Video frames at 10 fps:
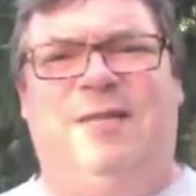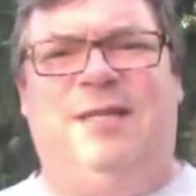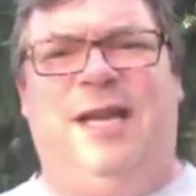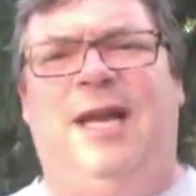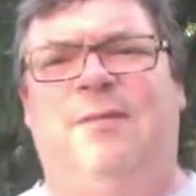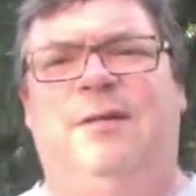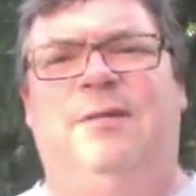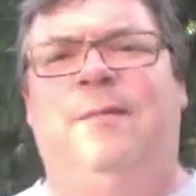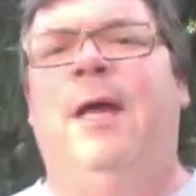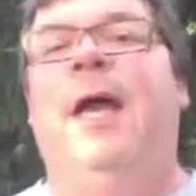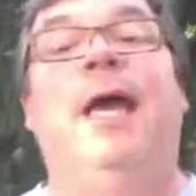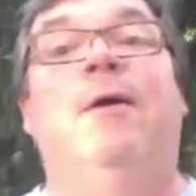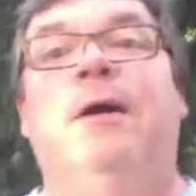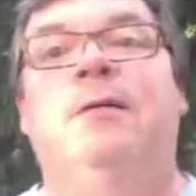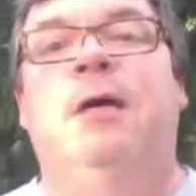camera. So,
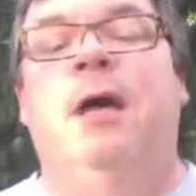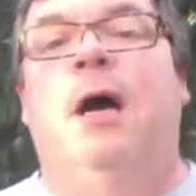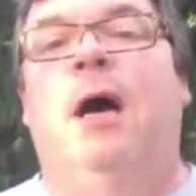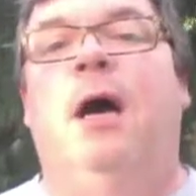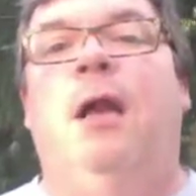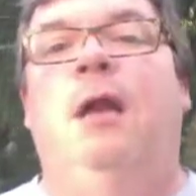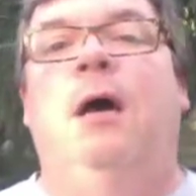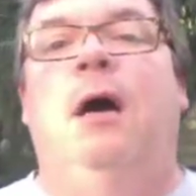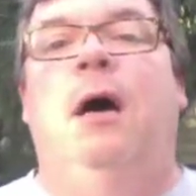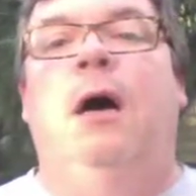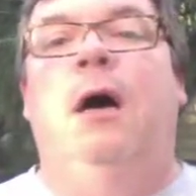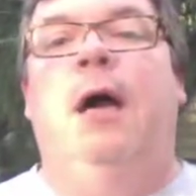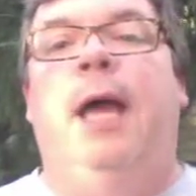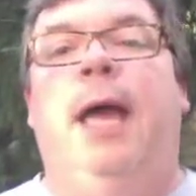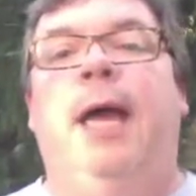anyways,
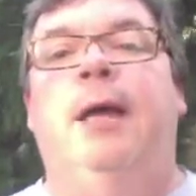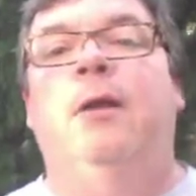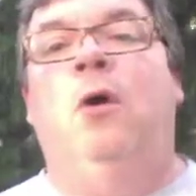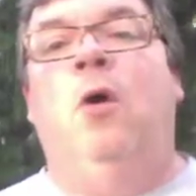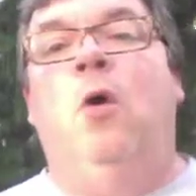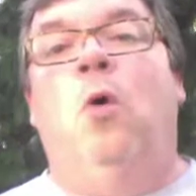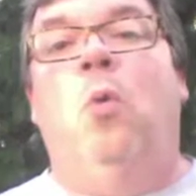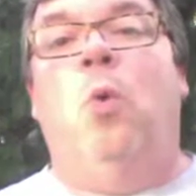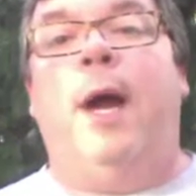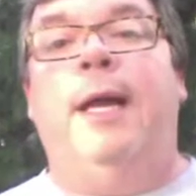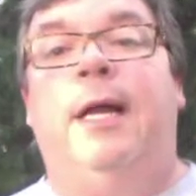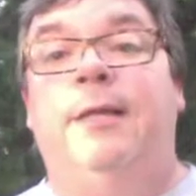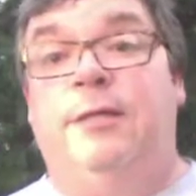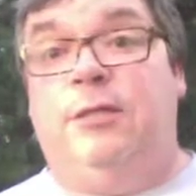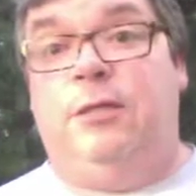and write on
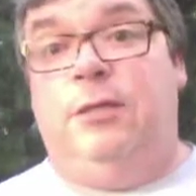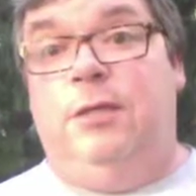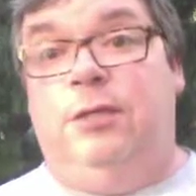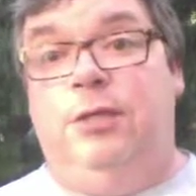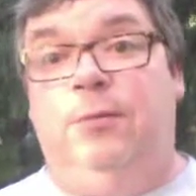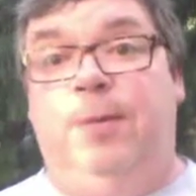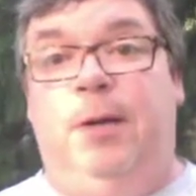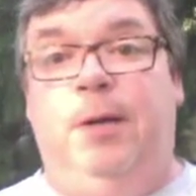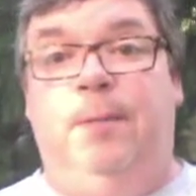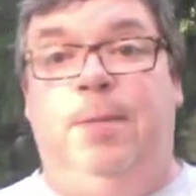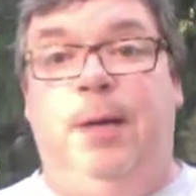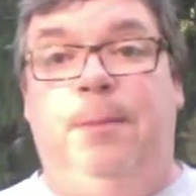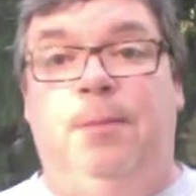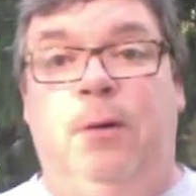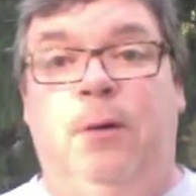this sheet of
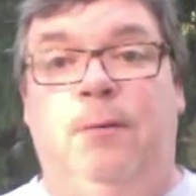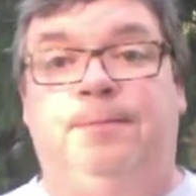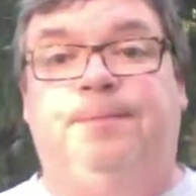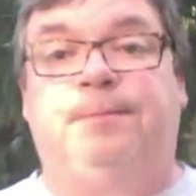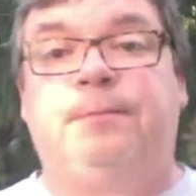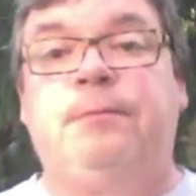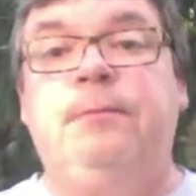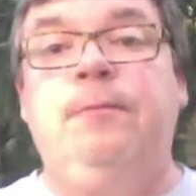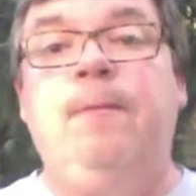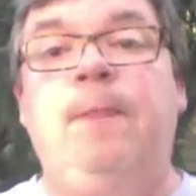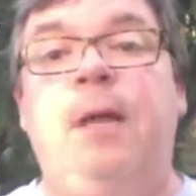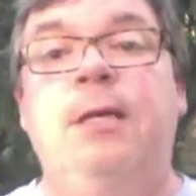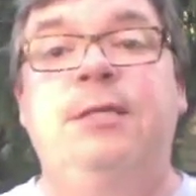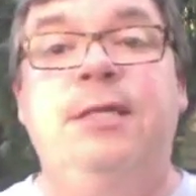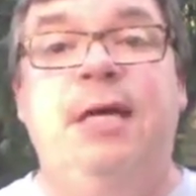paper
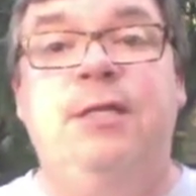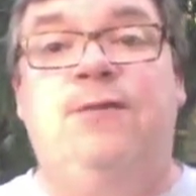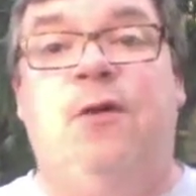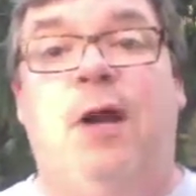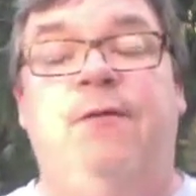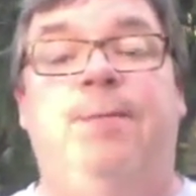a sentence for every